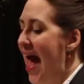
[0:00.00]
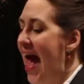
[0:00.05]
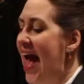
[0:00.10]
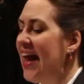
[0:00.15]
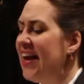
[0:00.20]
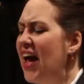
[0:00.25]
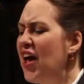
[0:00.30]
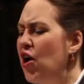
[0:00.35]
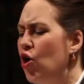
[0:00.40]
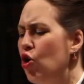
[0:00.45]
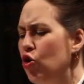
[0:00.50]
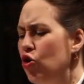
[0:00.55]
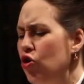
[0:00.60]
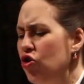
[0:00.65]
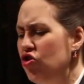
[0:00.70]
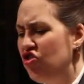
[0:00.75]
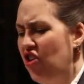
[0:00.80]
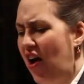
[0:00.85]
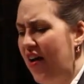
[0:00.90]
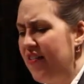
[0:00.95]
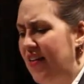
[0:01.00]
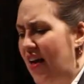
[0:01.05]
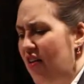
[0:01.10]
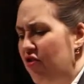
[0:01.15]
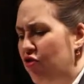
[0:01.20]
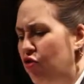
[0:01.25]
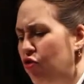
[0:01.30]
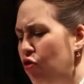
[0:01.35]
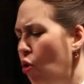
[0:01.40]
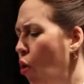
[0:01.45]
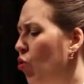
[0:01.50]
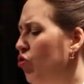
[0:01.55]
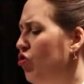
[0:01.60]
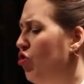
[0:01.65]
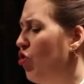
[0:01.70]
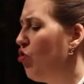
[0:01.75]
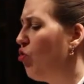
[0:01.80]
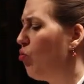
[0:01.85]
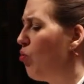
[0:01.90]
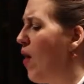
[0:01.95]
And I urge us, as
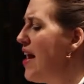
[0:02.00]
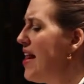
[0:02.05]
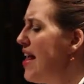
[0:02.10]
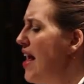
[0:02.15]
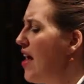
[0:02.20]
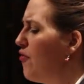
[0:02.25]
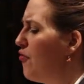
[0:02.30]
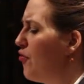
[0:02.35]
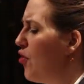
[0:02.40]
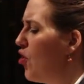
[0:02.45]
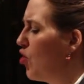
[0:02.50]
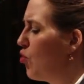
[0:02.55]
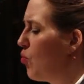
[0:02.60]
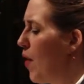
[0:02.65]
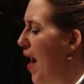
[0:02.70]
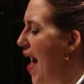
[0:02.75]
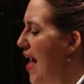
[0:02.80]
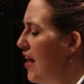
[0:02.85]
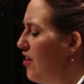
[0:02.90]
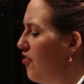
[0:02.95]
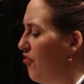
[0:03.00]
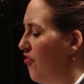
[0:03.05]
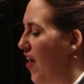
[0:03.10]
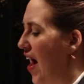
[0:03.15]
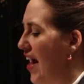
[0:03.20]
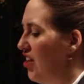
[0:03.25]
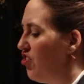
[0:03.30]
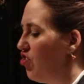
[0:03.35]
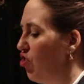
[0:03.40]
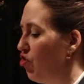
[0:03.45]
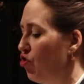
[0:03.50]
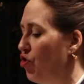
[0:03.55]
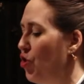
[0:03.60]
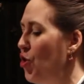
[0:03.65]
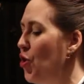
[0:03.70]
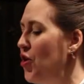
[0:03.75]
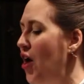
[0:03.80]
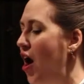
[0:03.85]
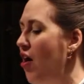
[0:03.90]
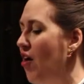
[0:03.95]
soldiers readying for a grand fight, to
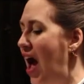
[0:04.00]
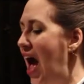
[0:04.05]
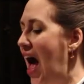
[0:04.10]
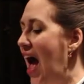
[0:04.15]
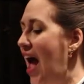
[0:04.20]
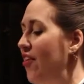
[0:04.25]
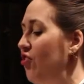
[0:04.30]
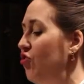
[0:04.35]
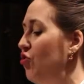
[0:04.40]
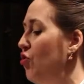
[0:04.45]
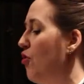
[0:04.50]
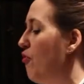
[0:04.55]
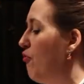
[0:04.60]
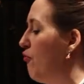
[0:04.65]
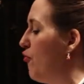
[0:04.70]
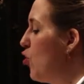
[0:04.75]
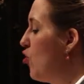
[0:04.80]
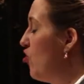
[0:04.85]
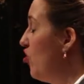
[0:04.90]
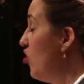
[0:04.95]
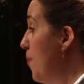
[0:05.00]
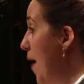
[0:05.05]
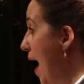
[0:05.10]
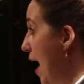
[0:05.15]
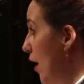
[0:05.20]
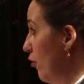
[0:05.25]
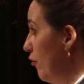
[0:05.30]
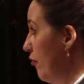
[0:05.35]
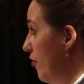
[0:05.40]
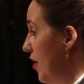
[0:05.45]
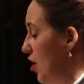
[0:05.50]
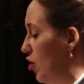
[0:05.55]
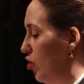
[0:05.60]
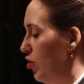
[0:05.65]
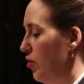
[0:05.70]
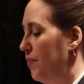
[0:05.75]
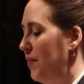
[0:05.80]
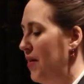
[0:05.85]
turn our eyes to the first battlefield.